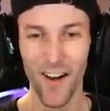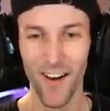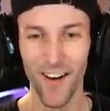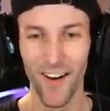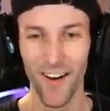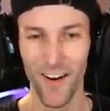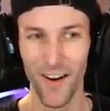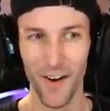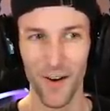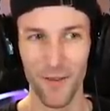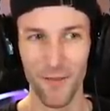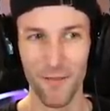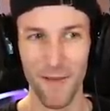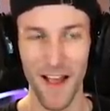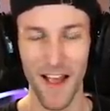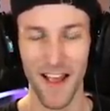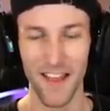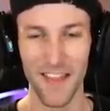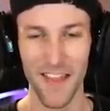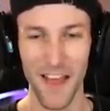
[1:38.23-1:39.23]
Oh
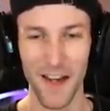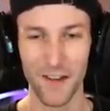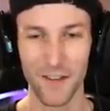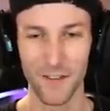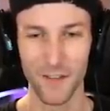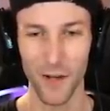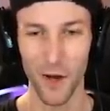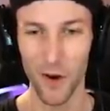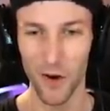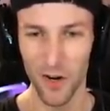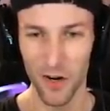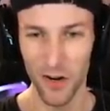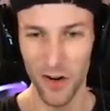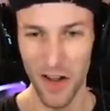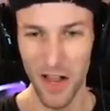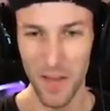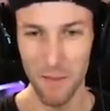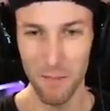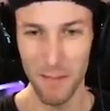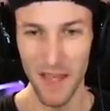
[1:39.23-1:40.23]
man, that is so
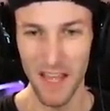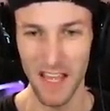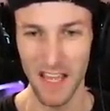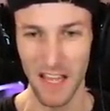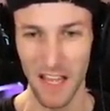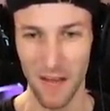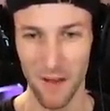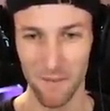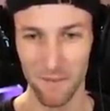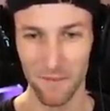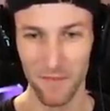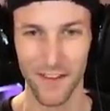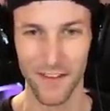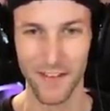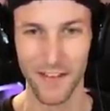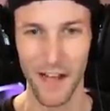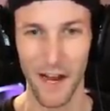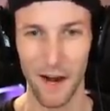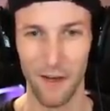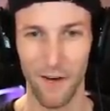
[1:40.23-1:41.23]
creepy.
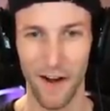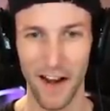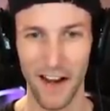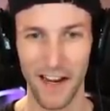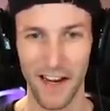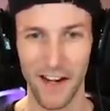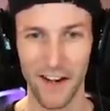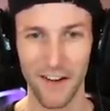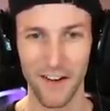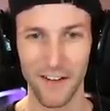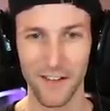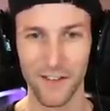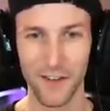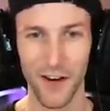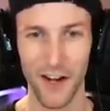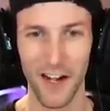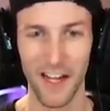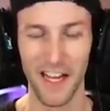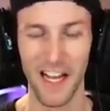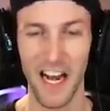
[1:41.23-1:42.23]
This guy right here, he's
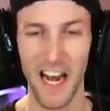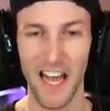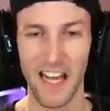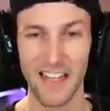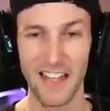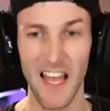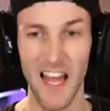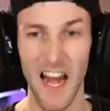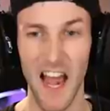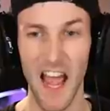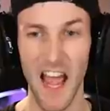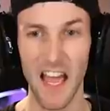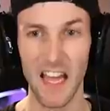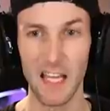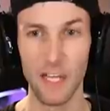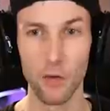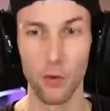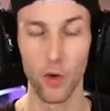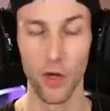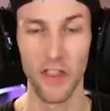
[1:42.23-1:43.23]
trying to collect that
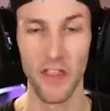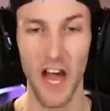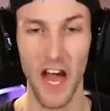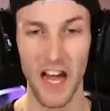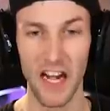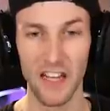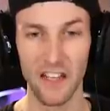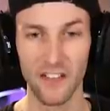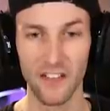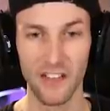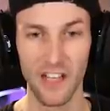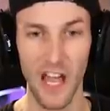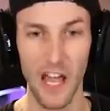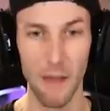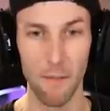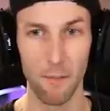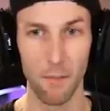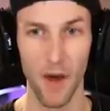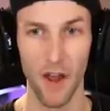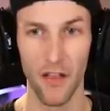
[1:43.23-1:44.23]
egg. You will not
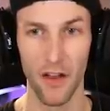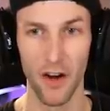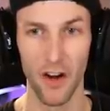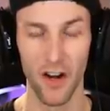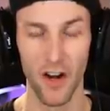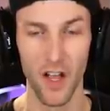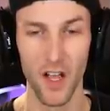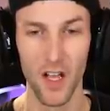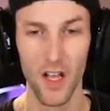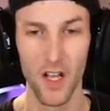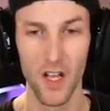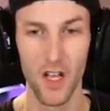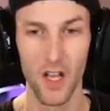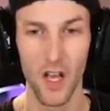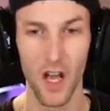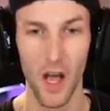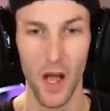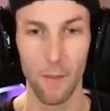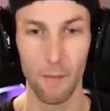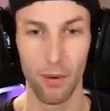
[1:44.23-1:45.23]
escape, brother.
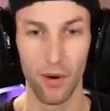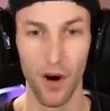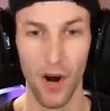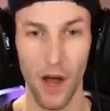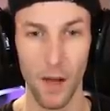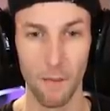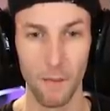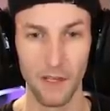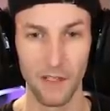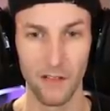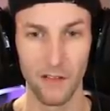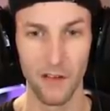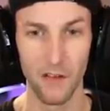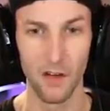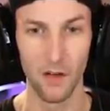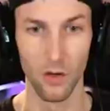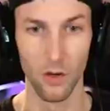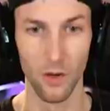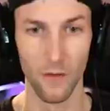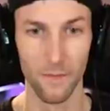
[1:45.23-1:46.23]
I promise
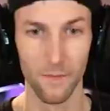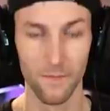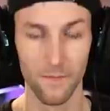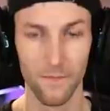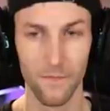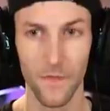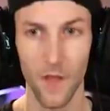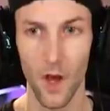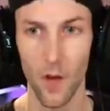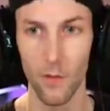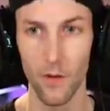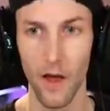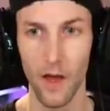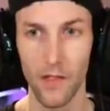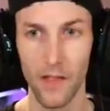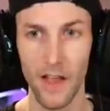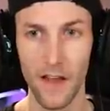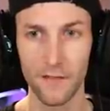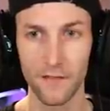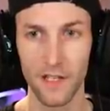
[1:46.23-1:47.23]
you. Oh,
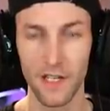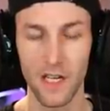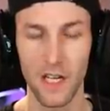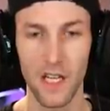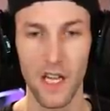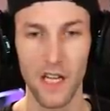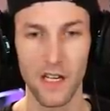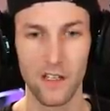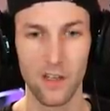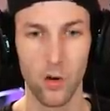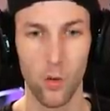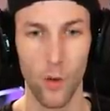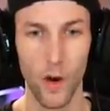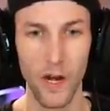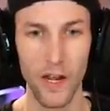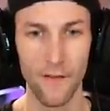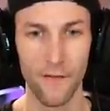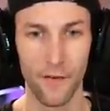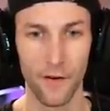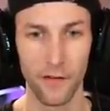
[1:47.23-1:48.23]
now they have to collect
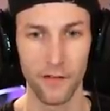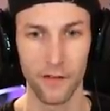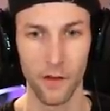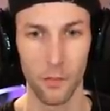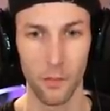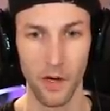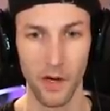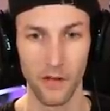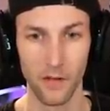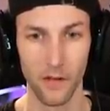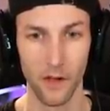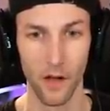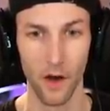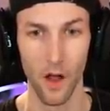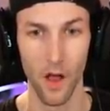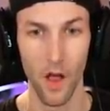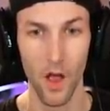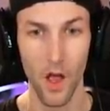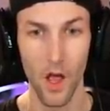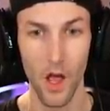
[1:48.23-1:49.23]
twenty for some
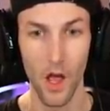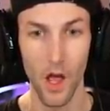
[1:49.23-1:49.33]
reason.